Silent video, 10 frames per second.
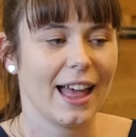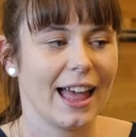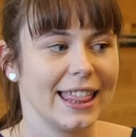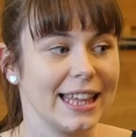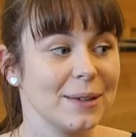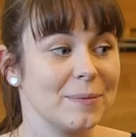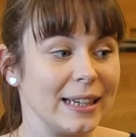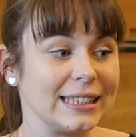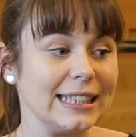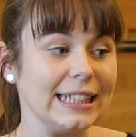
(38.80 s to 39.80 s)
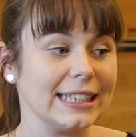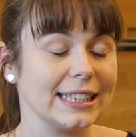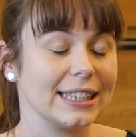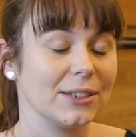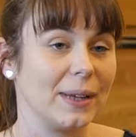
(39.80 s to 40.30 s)
I think the best thing
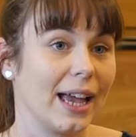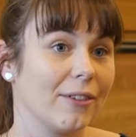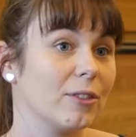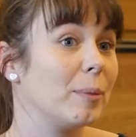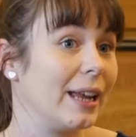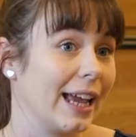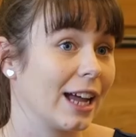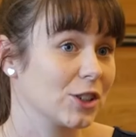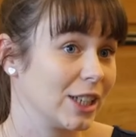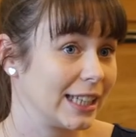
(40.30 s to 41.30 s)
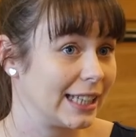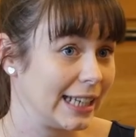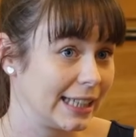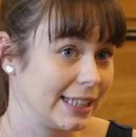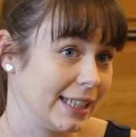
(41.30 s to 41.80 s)
is that we have a pediatric
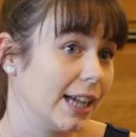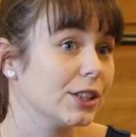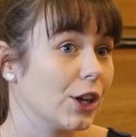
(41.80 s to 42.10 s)
clinic this year,